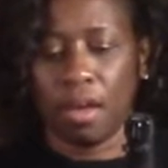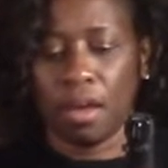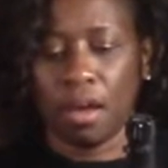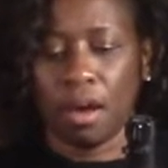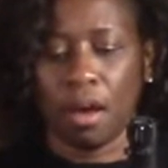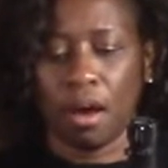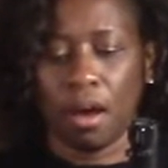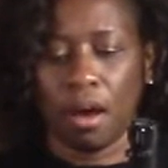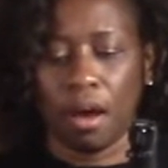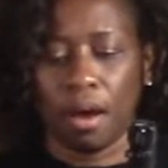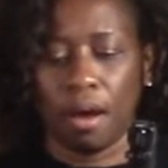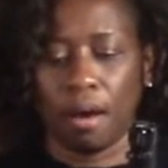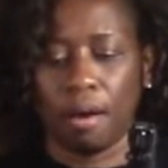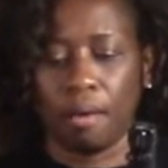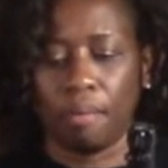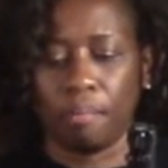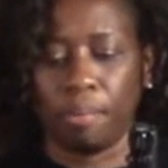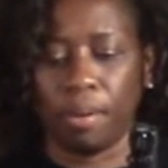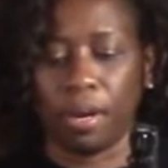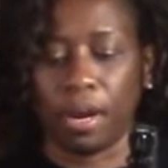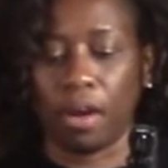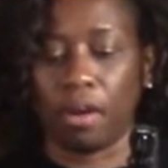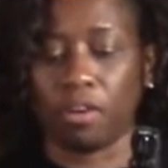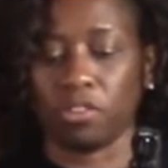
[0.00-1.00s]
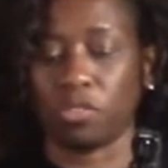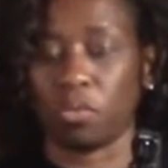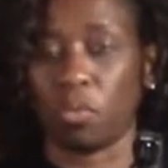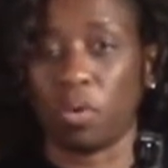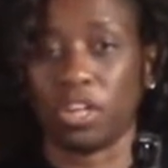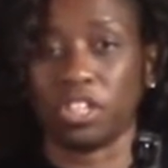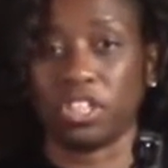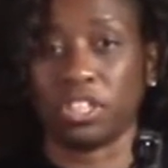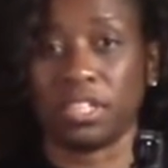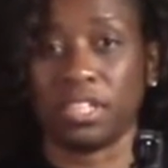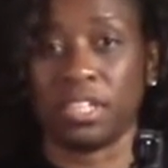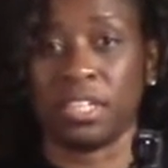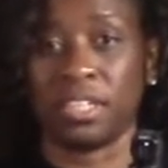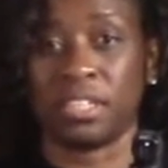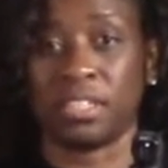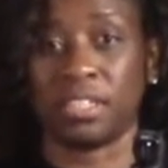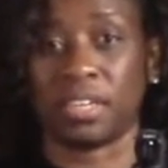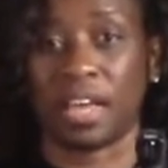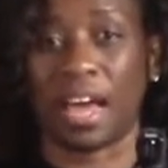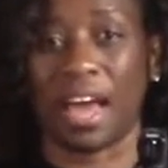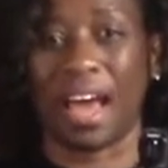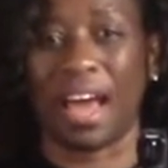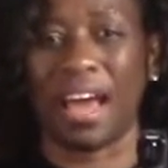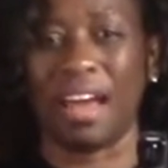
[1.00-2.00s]
Um, but I also watched
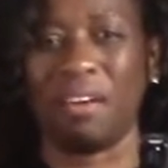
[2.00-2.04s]
this. I